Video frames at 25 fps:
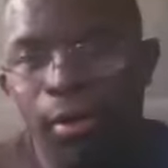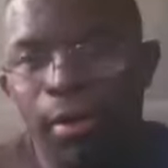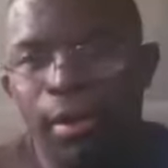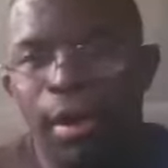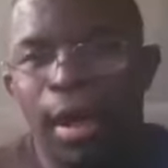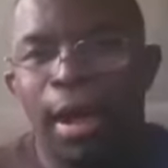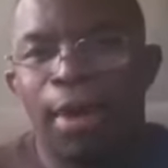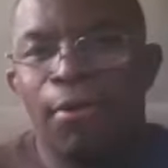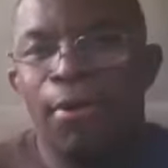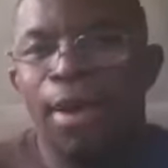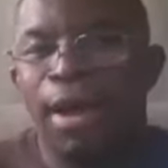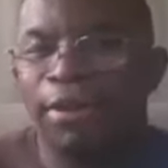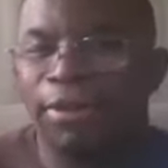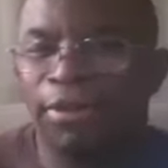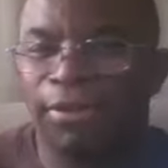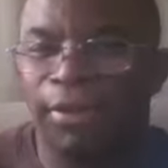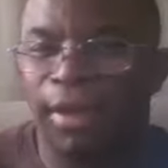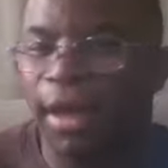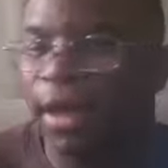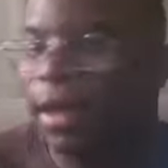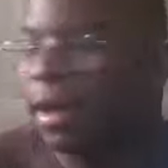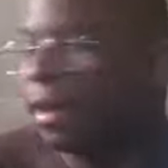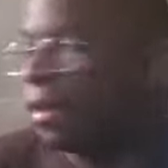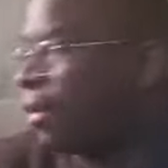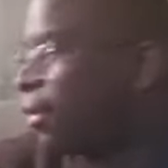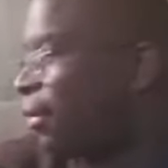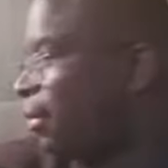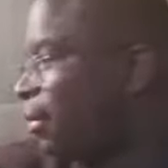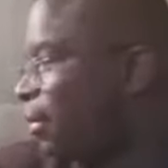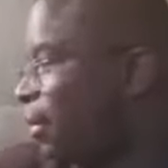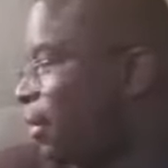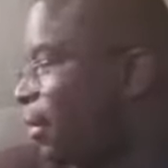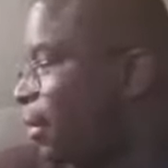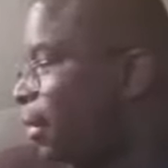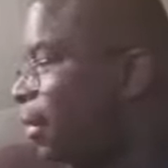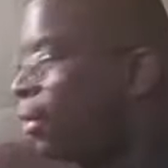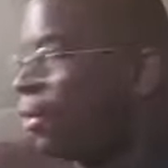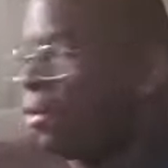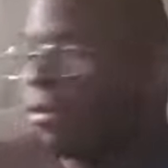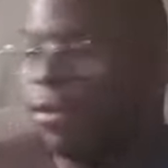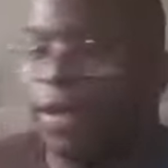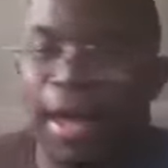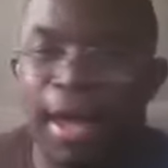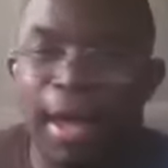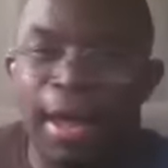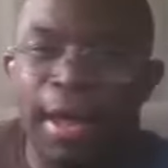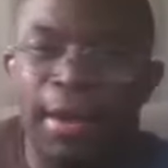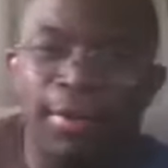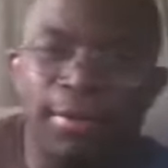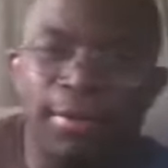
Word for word: how I said that